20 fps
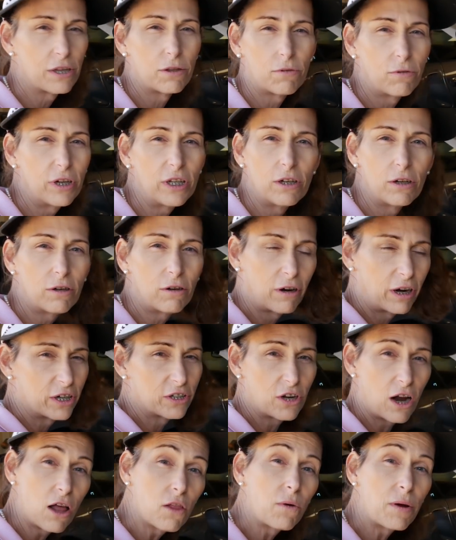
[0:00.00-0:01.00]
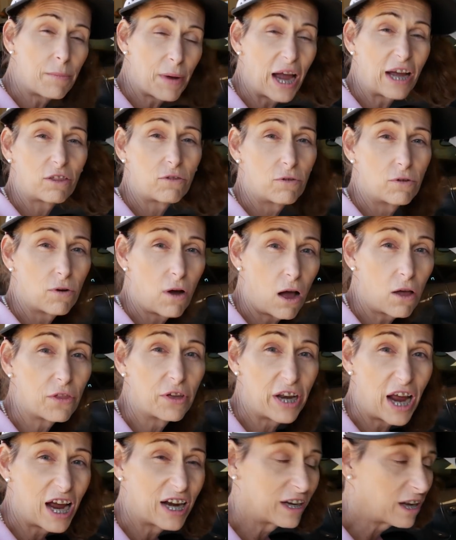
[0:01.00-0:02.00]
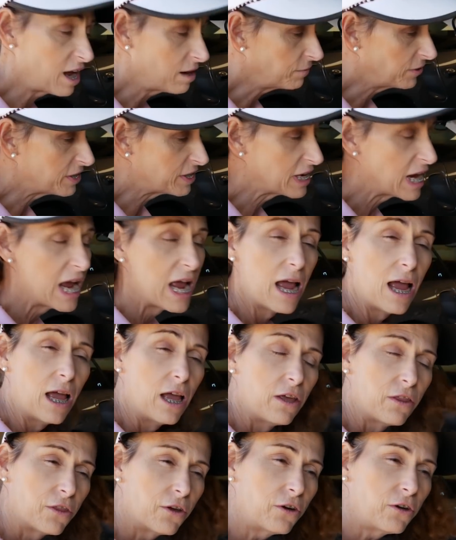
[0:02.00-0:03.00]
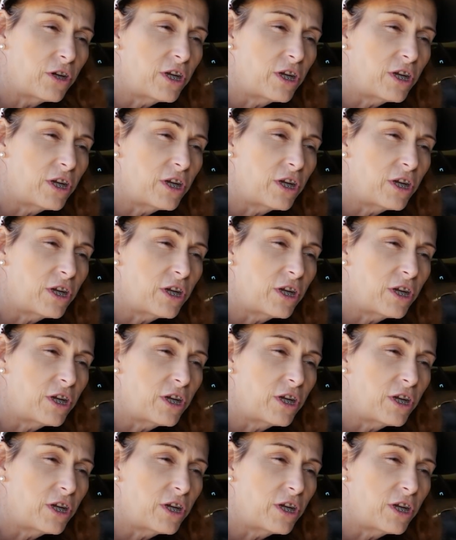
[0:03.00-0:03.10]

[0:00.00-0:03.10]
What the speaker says: the 3.2 Carreras, and all the way back through all the 911s, they're